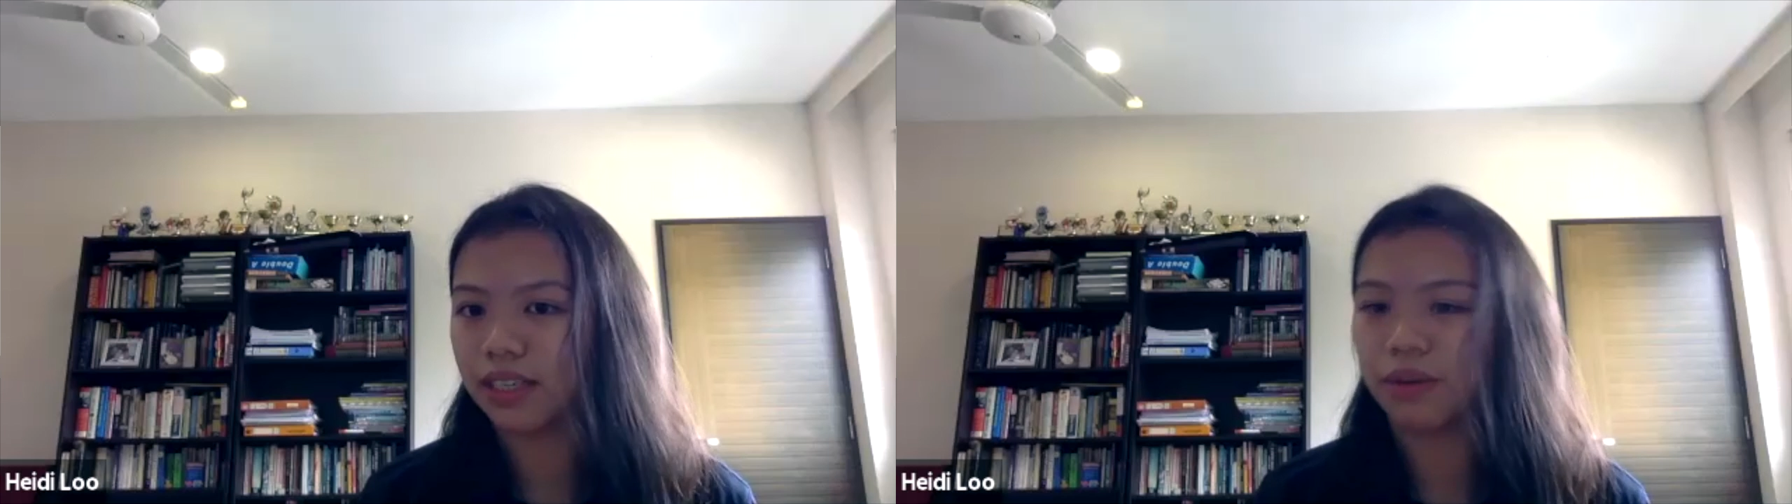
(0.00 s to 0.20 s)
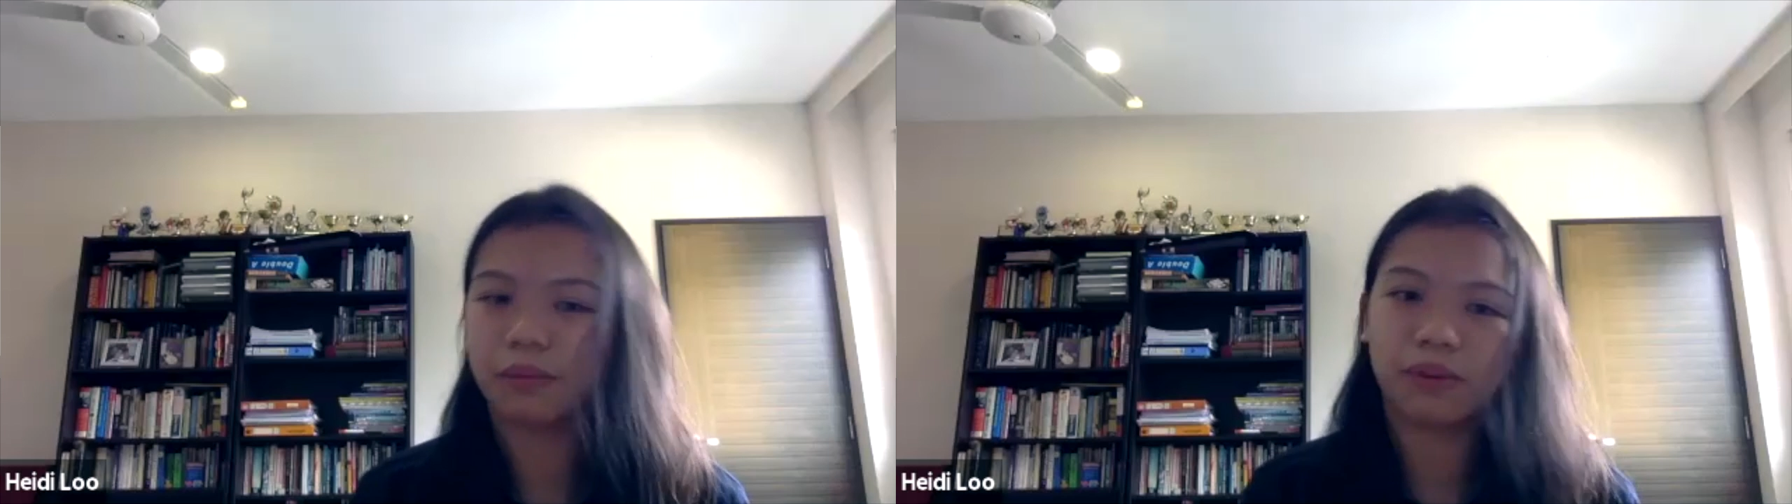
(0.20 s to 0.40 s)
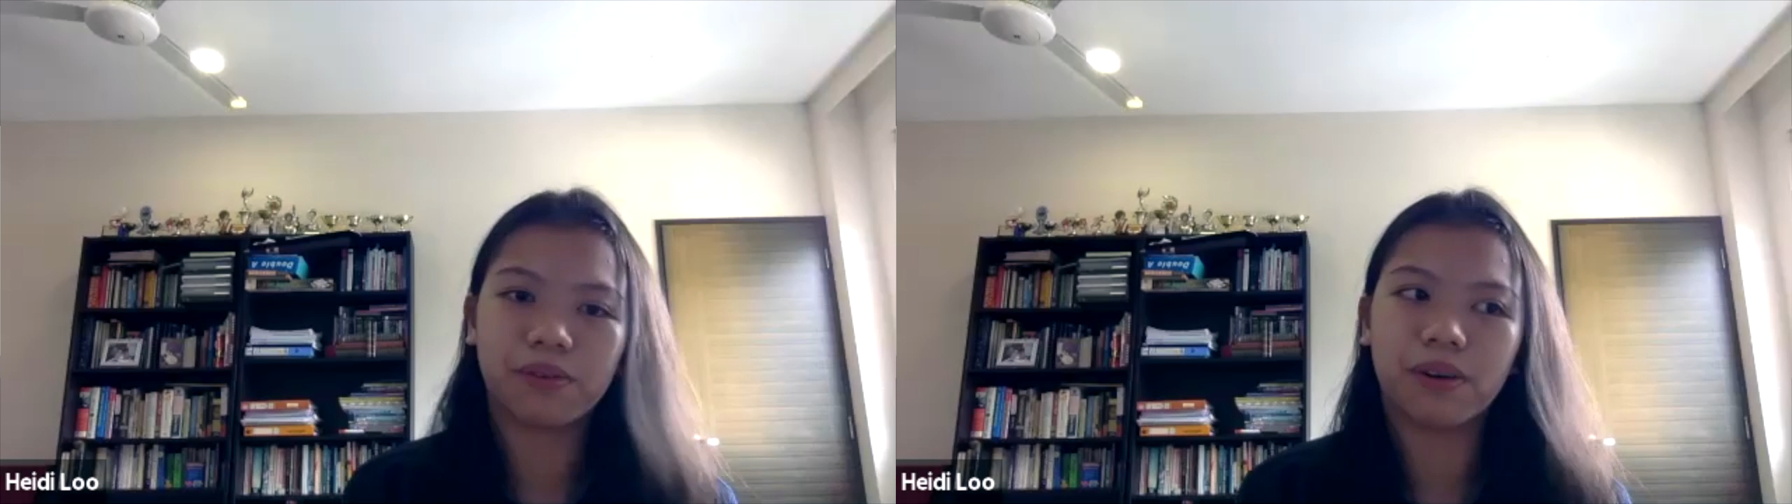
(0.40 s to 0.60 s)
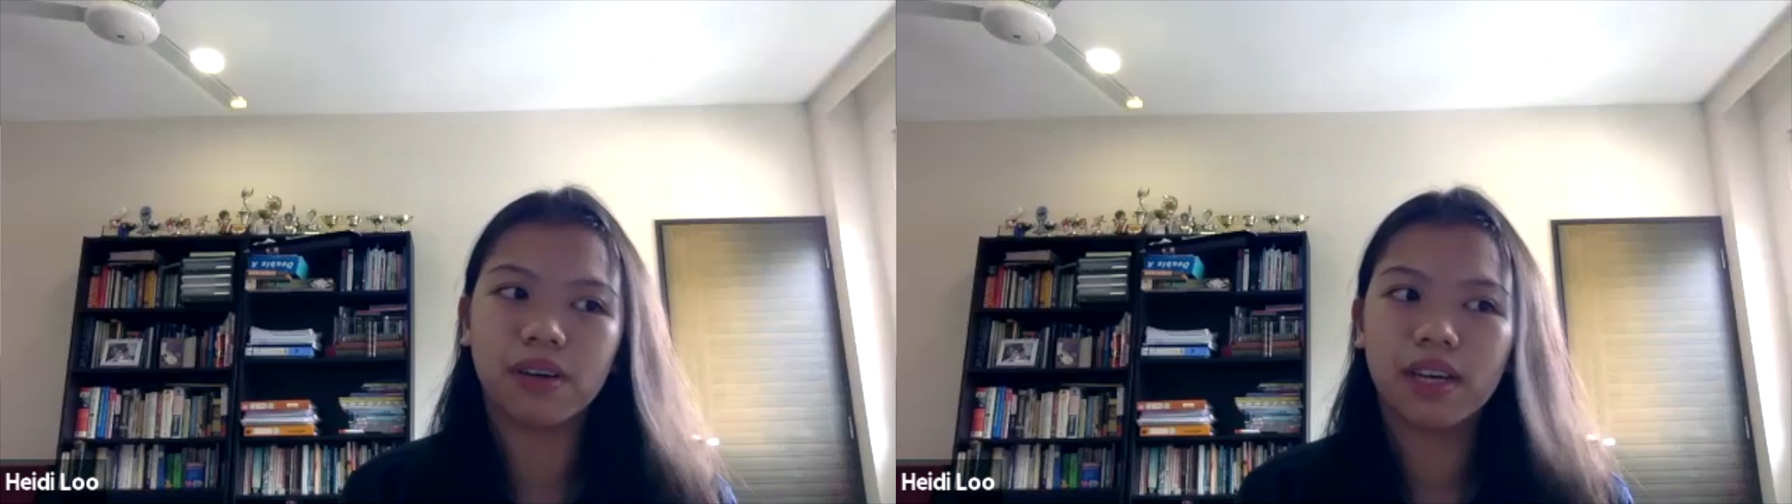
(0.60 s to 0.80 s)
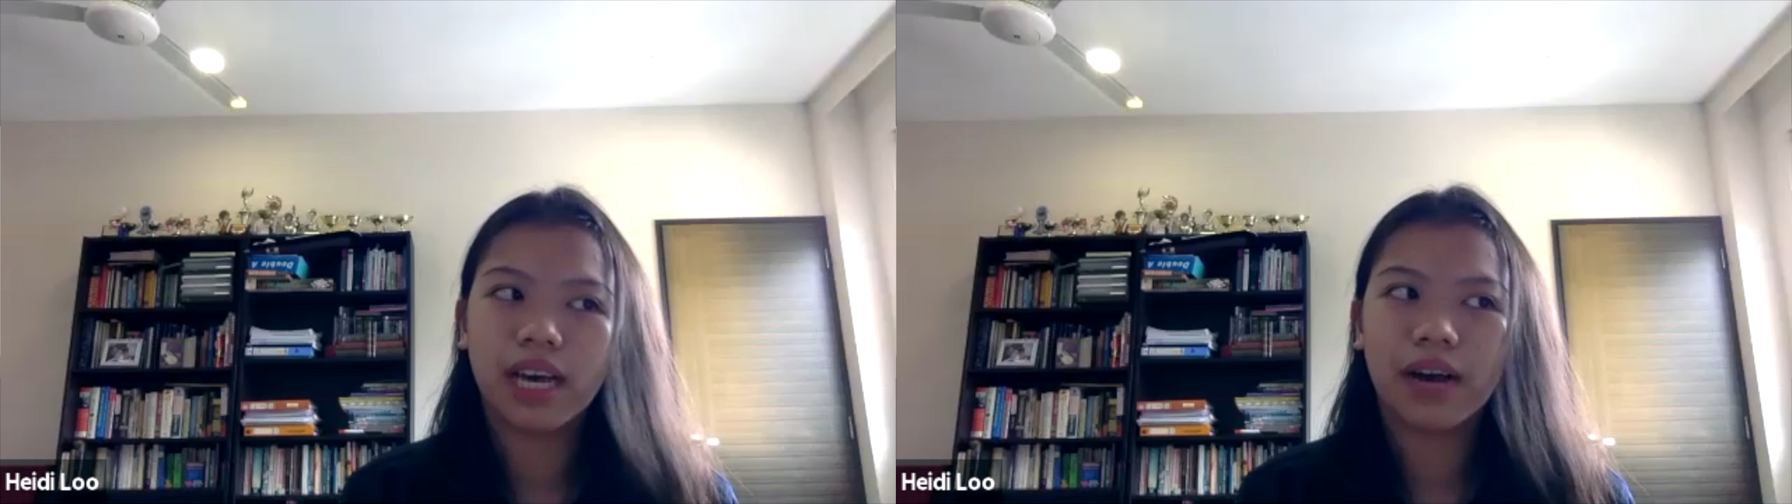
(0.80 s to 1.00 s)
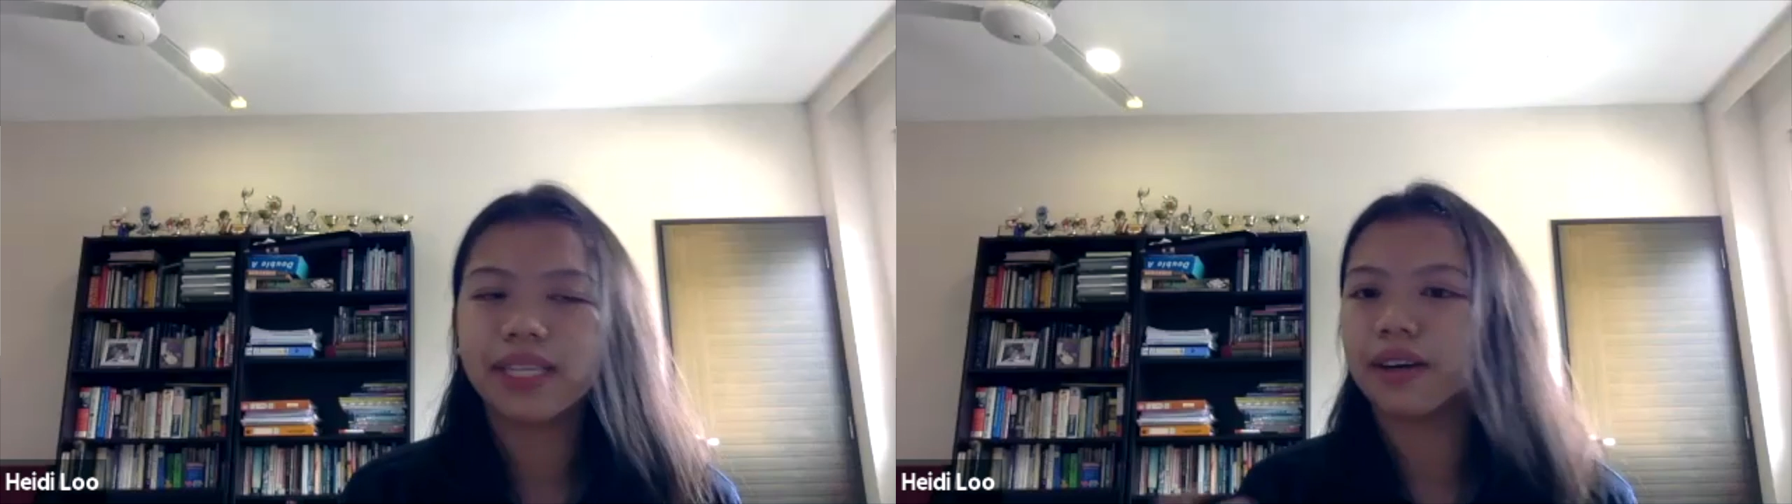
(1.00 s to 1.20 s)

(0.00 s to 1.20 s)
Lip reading: week before, I'll set